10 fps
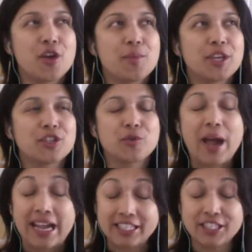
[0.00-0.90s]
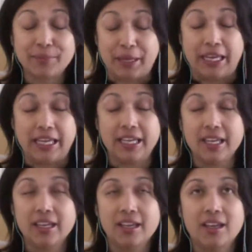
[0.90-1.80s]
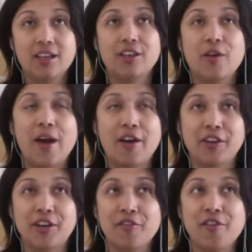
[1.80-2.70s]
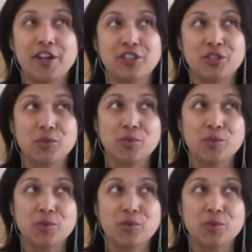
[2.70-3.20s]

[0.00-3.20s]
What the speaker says: because you asked me, you know, how did it affect you with